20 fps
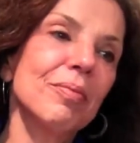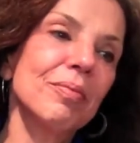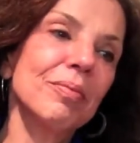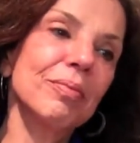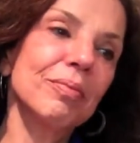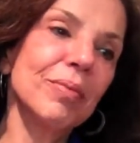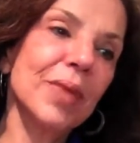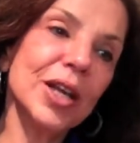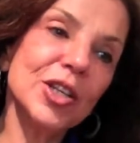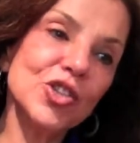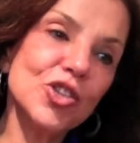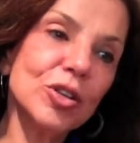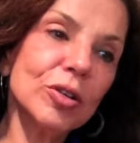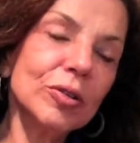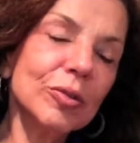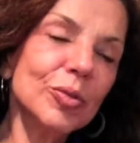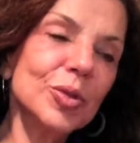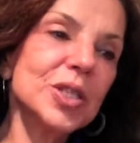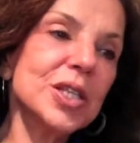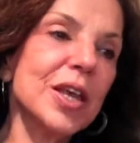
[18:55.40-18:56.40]
My
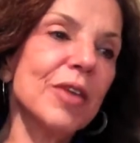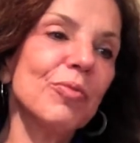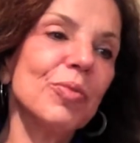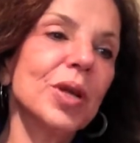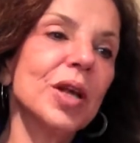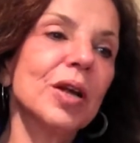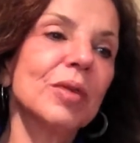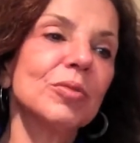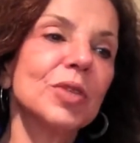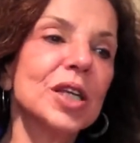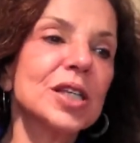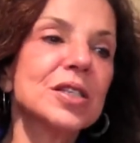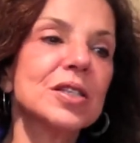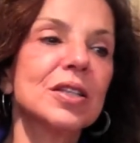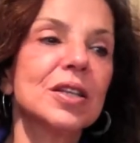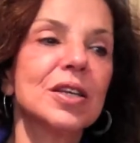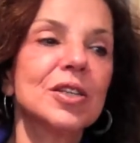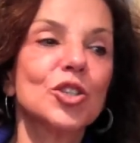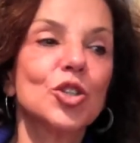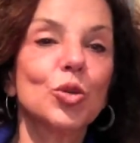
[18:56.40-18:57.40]
children would say I've become less and
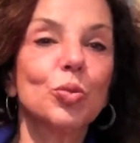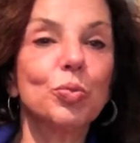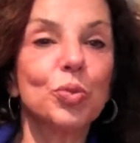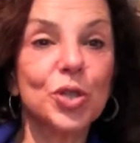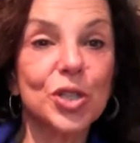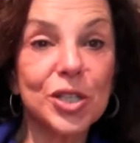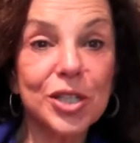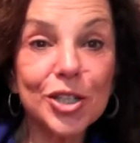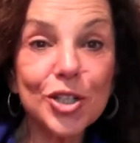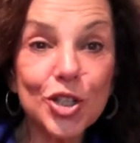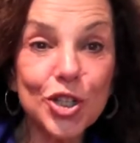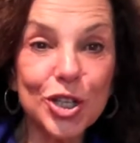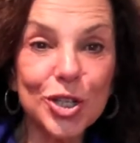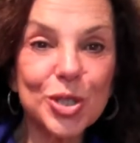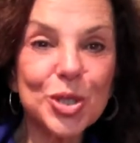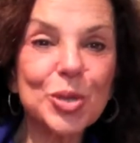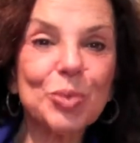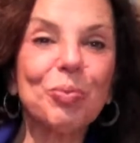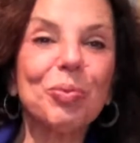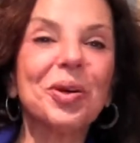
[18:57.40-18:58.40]
less superstitious,